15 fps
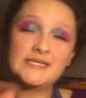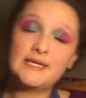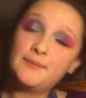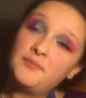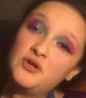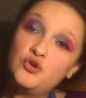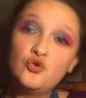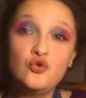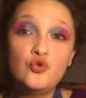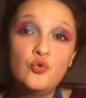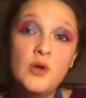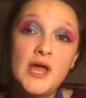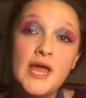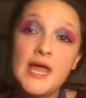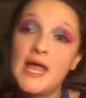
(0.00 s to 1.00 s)
skippadoo
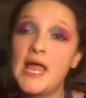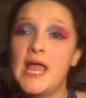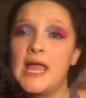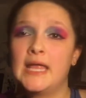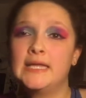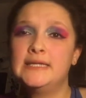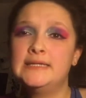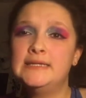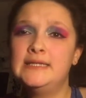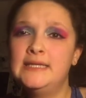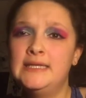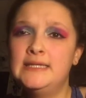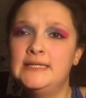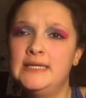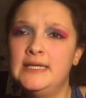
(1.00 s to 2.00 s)

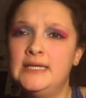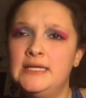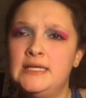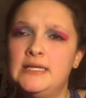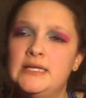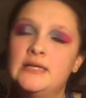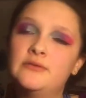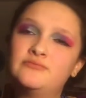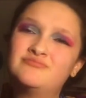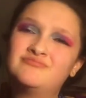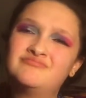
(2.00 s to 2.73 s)
dd.